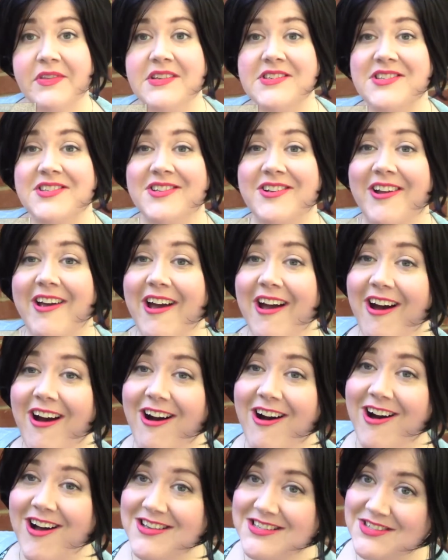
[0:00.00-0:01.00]
This is an
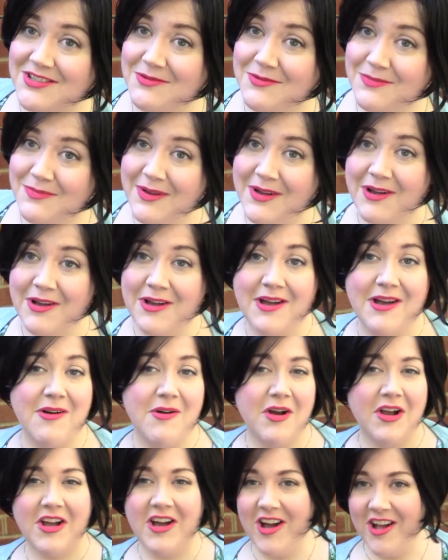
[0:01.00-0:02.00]
awesome
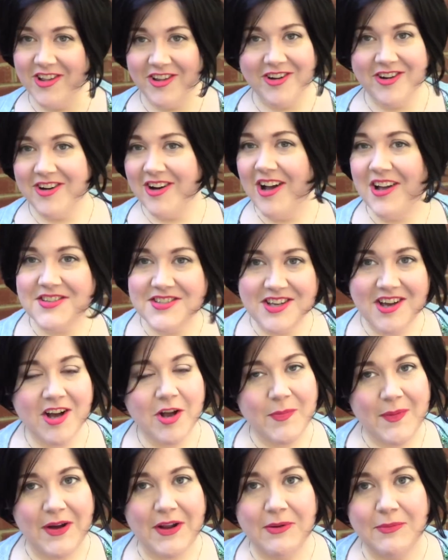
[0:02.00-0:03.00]
color. I'll talk
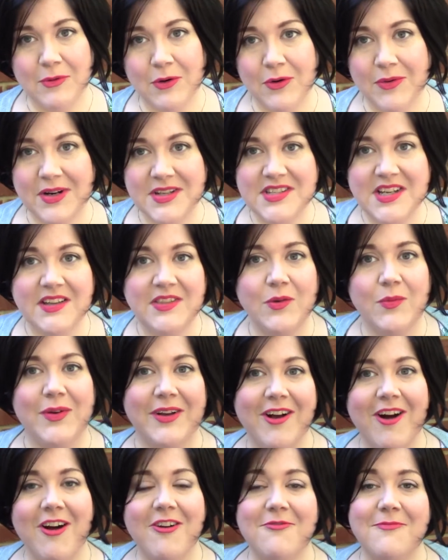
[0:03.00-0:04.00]
about it more when I take the wig
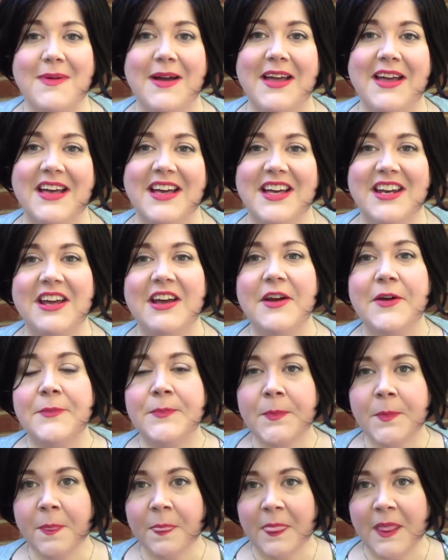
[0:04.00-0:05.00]
off my head.
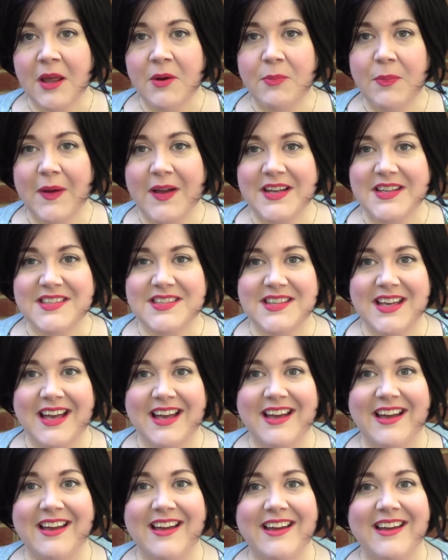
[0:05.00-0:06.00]
But
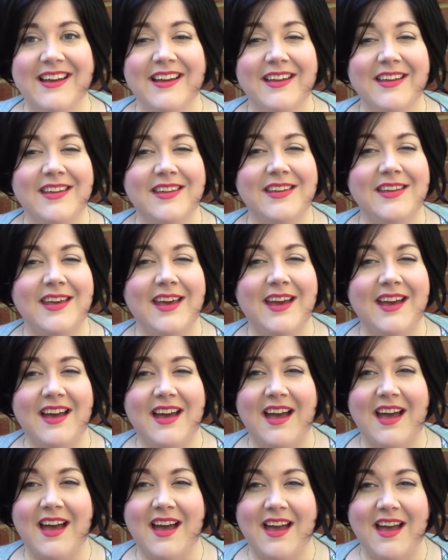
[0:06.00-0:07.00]
uh,
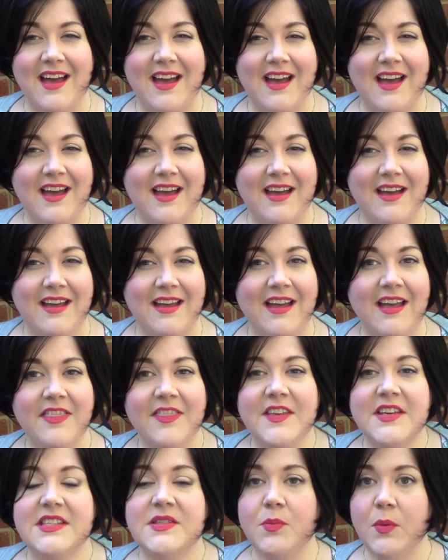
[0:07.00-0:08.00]
yeah,
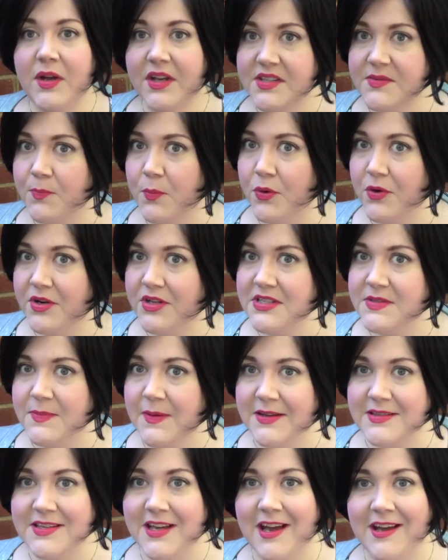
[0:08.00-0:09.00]
this wig's pretty
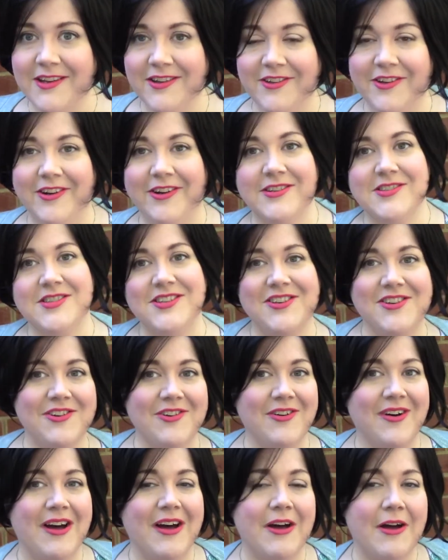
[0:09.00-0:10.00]
spectacular
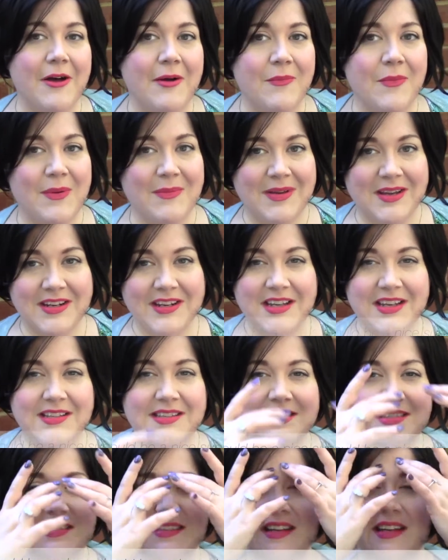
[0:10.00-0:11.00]
too. Um, I mean,
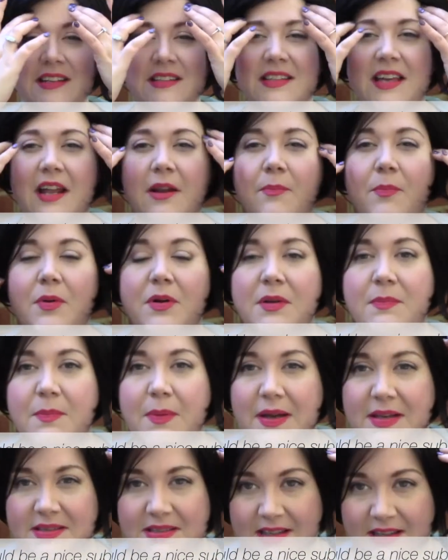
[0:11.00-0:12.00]
it's it's got a pretty
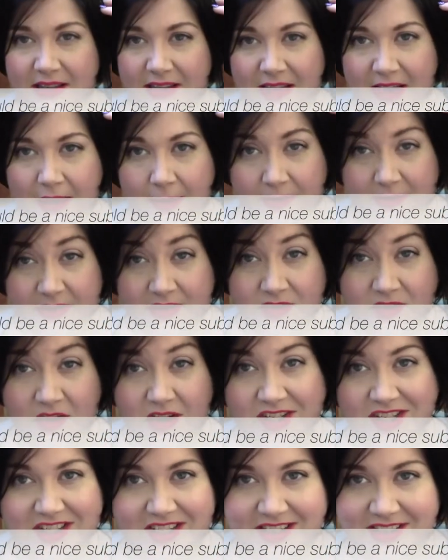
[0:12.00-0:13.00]
basic cap
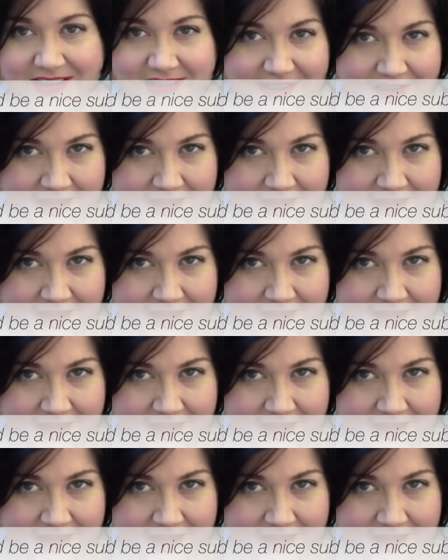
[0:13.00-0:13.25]
construction.